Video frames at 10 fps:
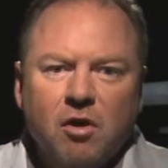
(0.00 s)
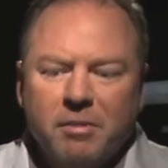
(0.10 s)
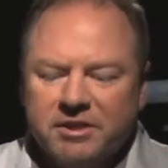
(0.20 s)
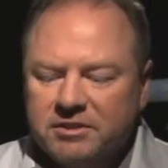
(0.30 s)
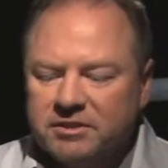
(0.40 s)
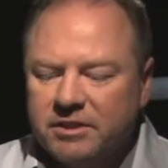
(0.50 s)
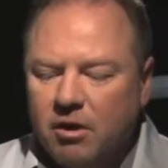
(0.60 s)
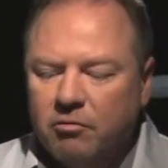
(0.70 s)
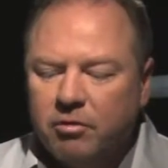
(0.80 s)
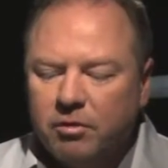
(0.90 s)
format
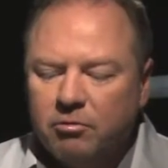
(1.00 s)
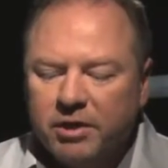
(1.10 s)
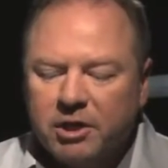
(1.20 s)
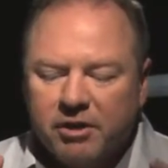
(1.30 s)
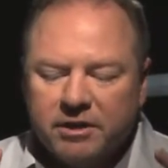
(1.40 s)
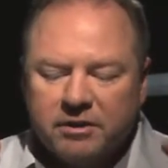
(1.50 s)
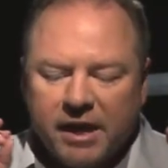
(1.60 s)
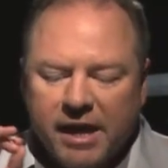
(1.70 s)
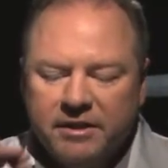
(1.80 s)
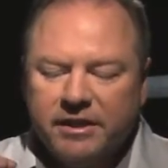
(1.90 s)
itself, we created a
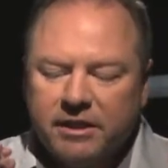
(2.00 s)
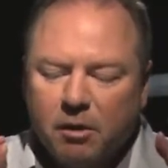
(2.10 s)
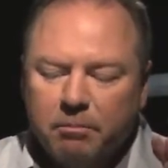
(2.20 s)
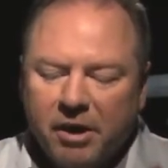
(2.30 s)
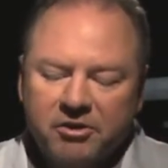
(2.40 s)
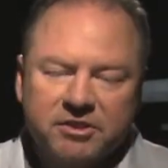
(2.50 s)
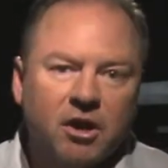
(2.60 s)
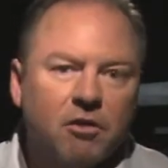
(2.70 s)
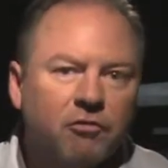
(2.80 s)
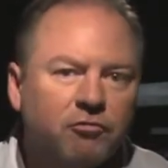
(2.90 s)
head-to-head comparison
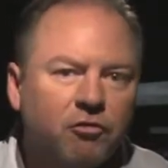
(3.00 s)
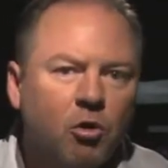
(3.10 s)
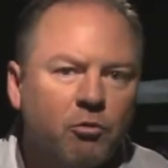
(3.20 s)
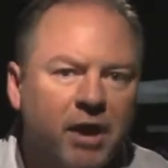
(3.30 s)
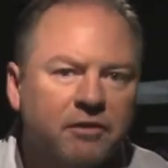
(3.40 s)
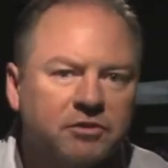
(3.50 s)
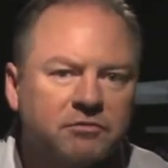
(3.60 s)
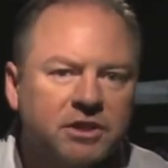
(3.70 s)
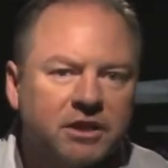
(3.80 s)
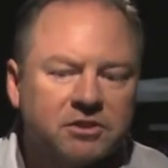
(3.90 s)
over 4 rounds
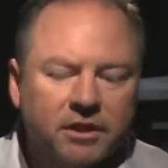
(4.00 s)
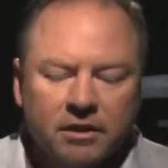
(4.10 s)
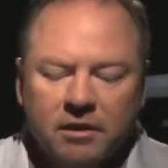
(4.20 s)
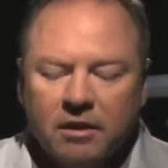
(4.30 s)
of testing,